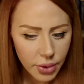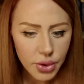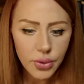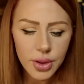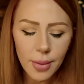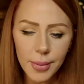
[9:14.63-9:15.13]

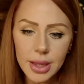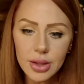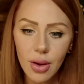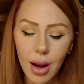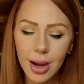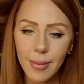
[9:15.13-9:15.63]
So
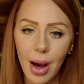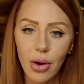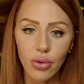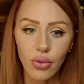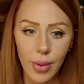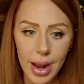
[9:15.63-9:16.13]
somebody's talking
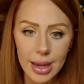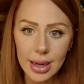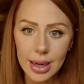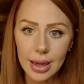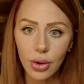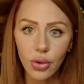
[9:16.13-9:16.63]
about
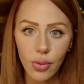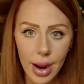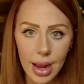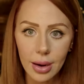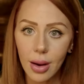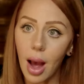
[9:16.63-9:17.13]
I'm
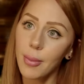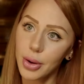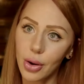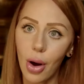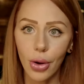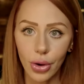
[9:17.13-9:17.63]
going
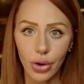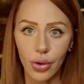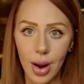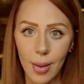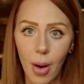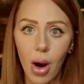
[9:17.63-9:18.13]
to call her a
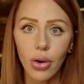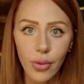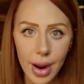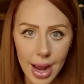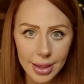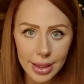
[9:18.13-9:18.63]
grandma.
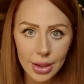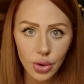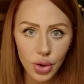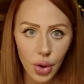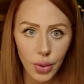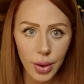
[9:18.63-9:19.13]
Granny
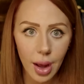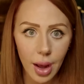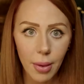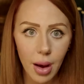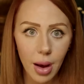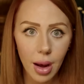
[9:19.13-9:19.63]
showed
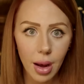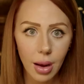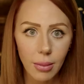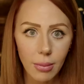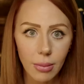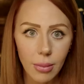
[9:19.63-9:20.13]
up.
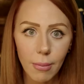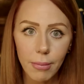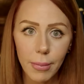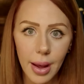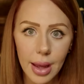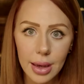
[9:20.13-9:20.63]

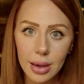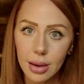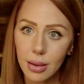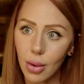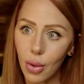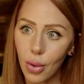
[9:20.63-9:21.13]
But
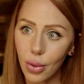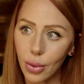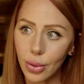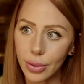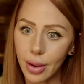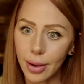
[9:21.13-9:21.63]

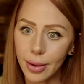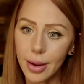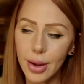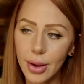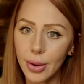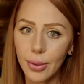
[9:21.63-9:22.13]
hold on.
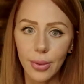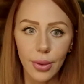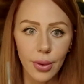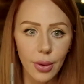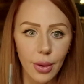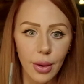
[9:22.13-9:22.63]

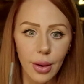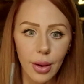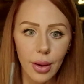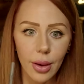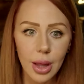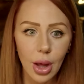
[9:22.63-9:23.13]

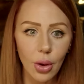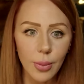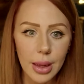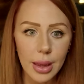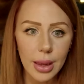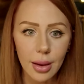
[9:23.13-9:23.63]
Tell
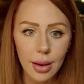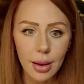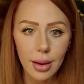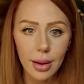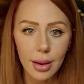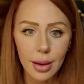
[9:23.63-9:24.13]

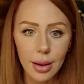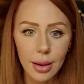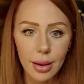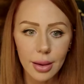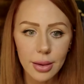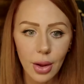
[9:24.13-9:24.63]

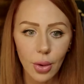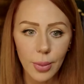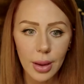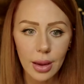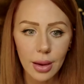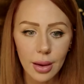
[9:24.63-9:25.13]

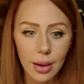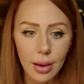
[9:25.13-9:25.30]
me.